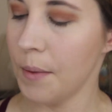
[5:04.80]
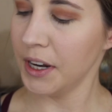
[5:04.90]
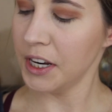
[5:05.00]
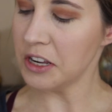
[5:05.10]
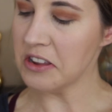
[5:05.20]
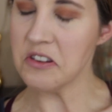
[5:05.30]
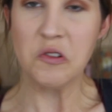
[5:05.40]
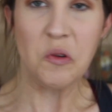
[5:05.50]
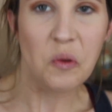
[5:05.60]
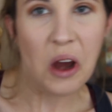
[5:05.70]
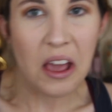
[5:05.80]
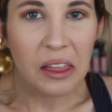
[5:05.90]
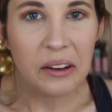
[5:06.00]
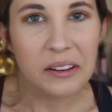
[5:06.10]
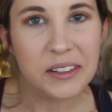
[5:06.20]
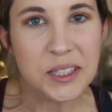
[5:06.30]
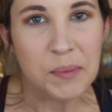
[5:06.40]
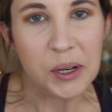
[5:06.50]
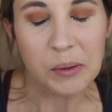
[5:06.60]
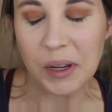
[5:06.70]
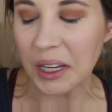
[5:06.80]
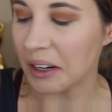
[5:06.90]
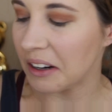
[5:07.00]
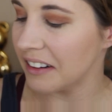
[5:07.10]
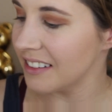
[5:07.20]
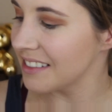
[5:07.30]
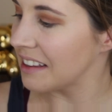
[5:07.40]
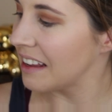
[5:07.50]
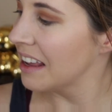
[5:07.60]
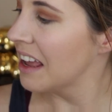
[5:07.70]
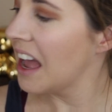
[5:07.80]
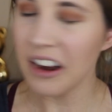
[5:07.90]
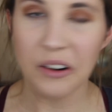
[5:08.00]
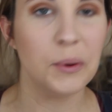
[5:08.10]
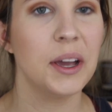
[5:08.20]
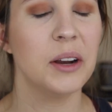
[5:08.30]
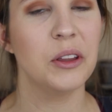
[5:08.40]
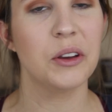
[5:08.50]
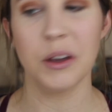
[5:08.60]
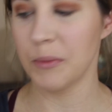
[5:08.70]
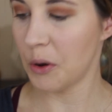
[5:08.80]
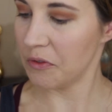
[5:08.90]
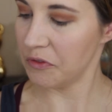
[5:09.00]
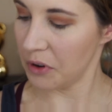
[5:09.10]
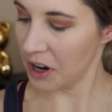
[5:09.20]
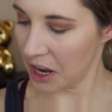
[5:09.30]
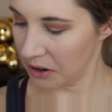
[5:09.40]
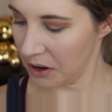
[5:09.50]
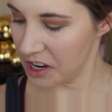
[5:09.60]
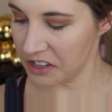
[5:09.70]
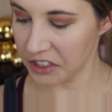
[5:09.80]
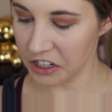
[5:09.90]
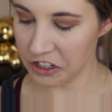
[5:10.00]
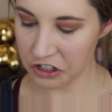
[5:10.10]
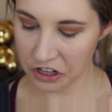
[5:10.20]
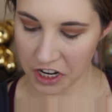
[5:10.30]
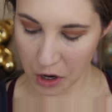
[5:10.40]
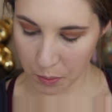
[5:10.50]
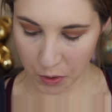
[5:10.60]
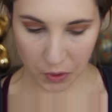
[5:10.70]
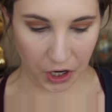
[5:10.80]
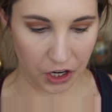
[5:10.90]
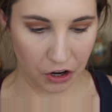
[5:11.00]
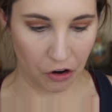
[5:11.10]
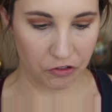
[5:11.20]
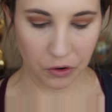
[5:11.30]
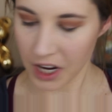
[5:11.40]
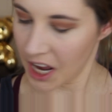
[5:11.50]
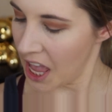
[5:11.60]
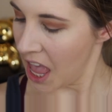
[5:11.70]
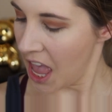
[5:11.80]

I'm gonna try a little experiment here. I don't know what kind of look I'm going for. I don't know how it's gonna turn out, but we're gonna go for it.